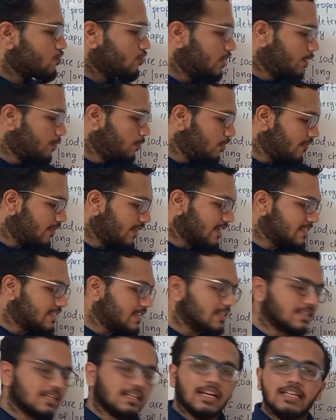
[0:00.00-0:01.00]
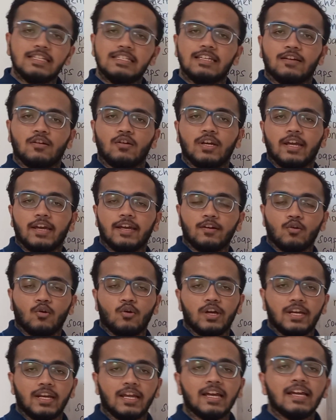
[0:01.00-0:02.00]
to remove excess glycerol and
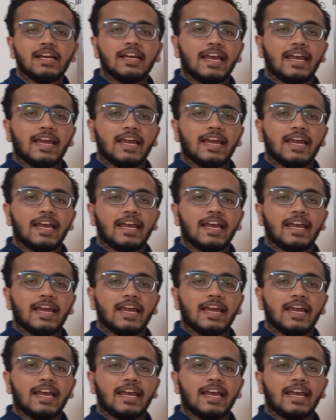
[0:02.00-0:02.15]
oil.